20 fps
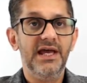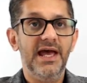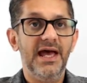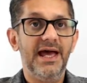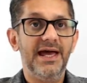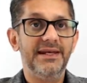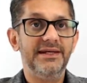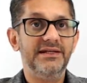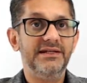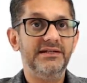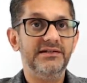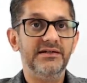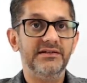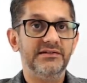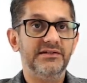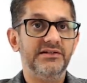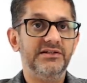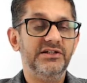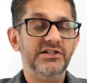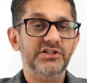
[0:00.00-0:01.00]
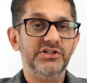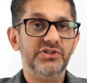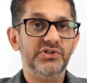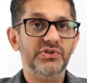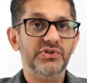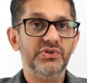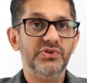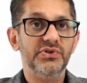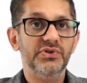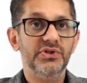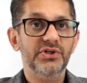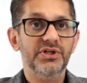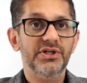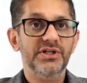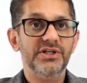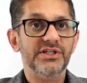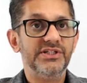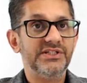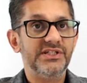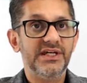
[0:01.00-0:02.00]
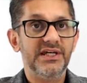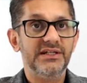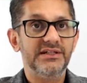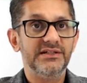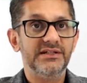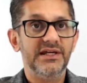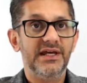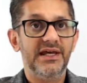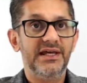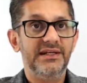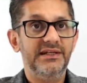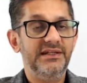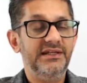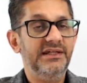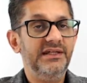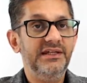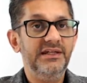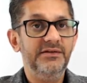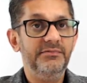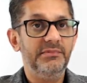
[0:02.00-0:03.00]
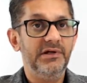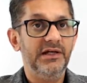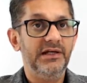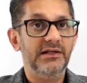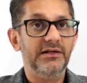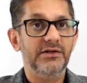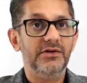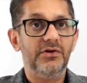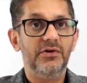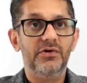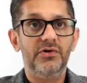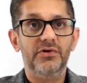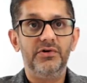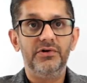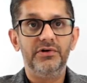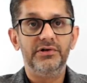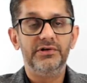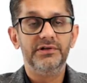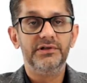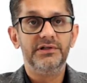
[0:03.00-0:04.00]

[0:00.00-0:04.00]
and he doesn't need to send an email or